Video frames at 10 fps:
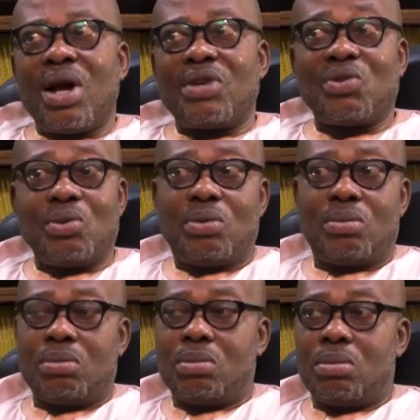And
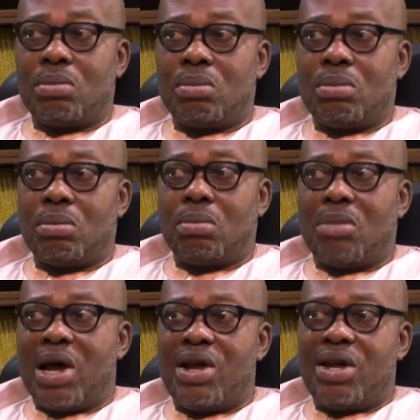so
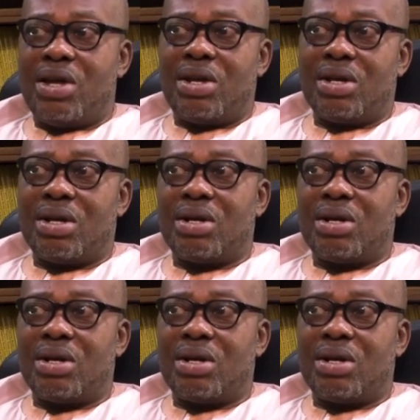my